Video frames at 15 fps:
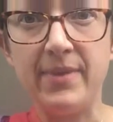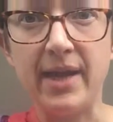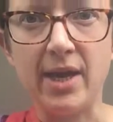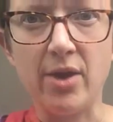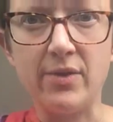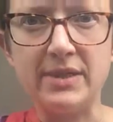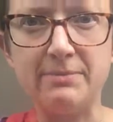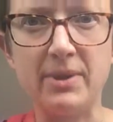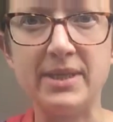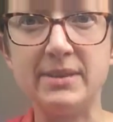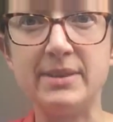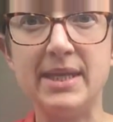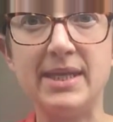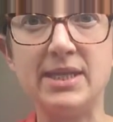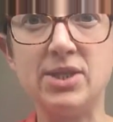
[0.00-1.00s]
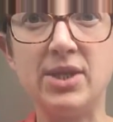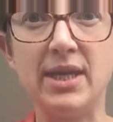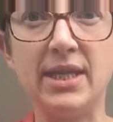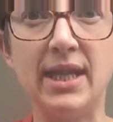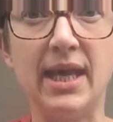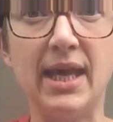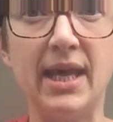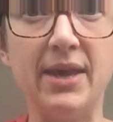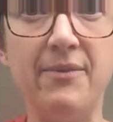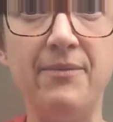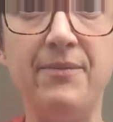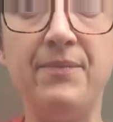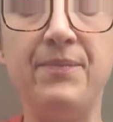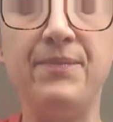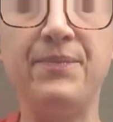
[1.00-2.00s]
that corresponds with that strand there.
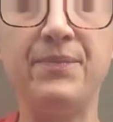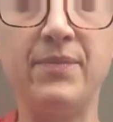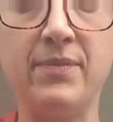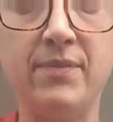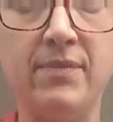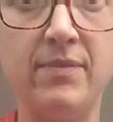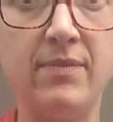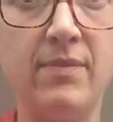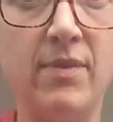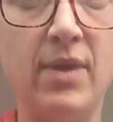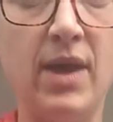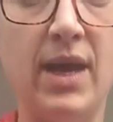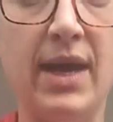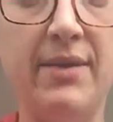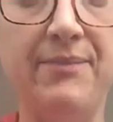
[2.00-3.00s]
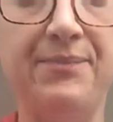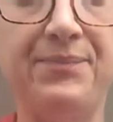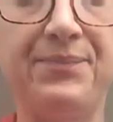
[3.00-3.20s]
Okay.